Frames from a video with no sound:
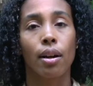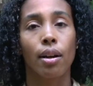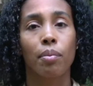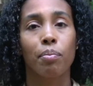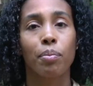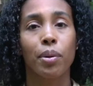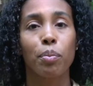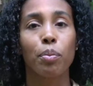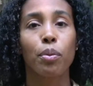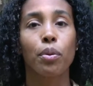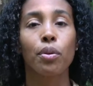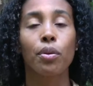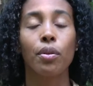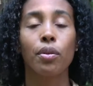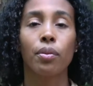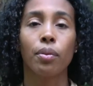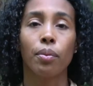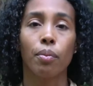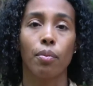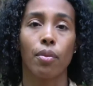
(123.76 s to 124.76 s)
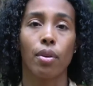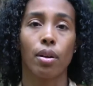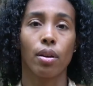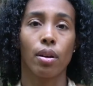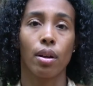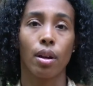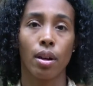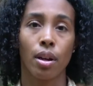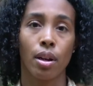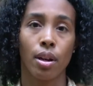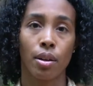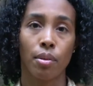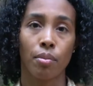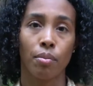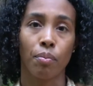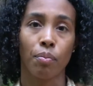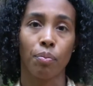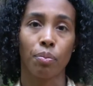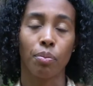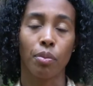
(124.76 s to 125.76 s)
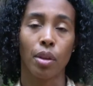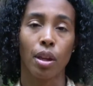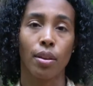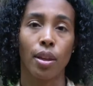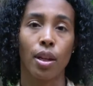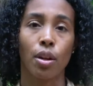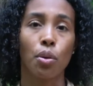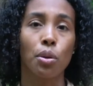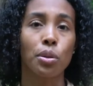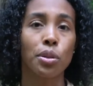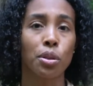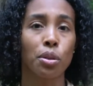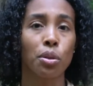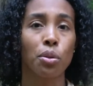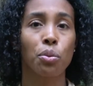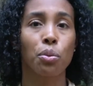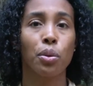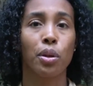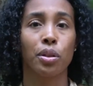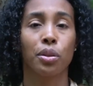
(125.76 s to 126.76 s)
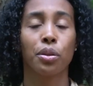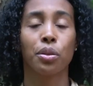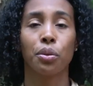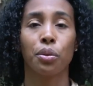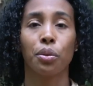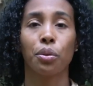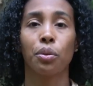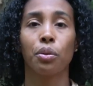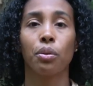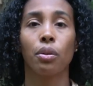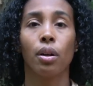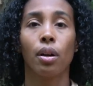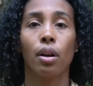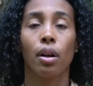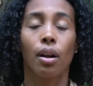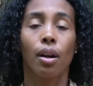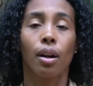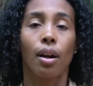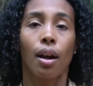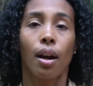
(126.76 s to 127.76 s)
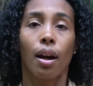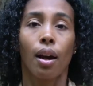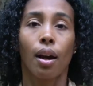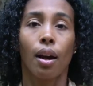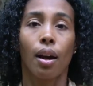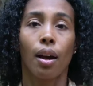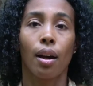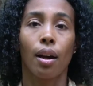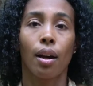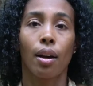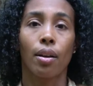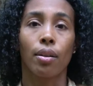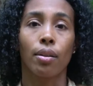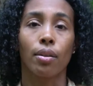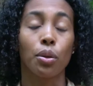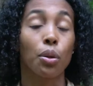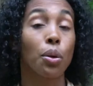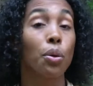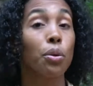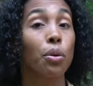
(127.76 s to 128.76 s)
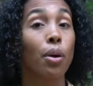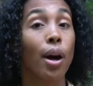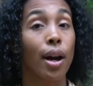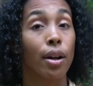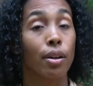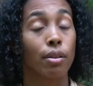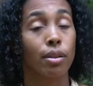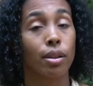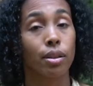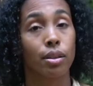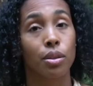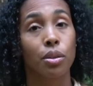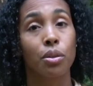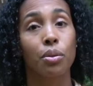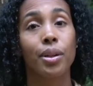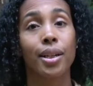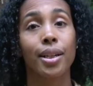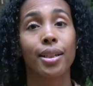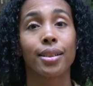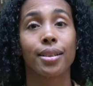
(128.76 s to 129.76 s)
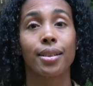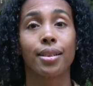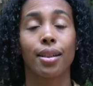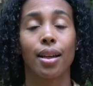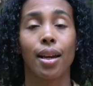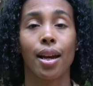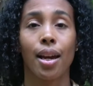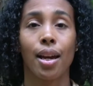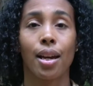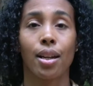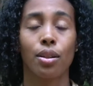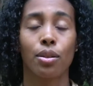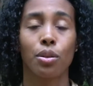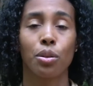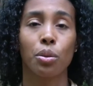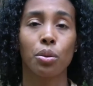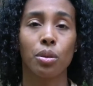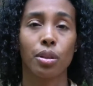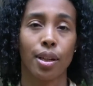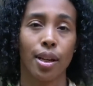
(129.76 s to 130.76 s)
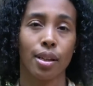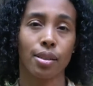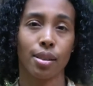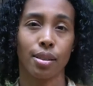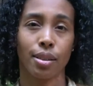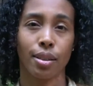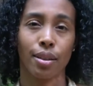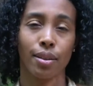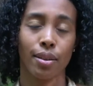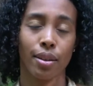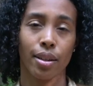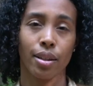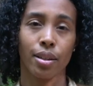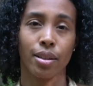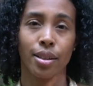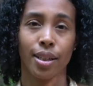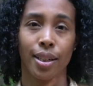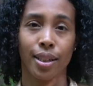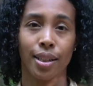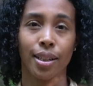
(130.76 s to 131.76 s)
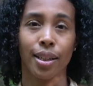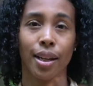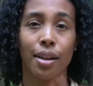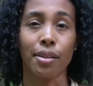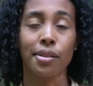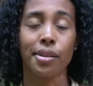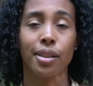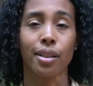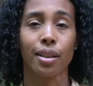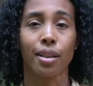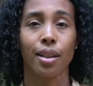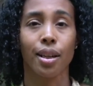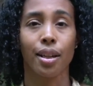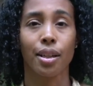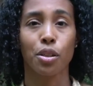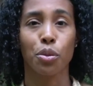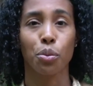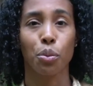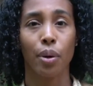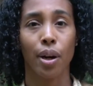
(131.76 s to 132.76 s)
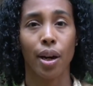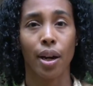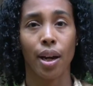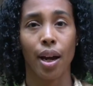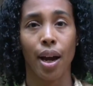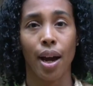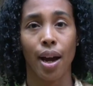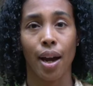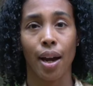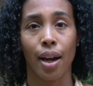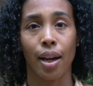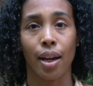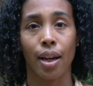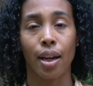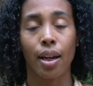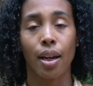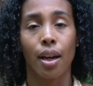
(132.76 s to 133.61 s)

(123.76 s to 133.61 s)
people that also want to know how you can do it and utilize it in their daily lives, and that is why I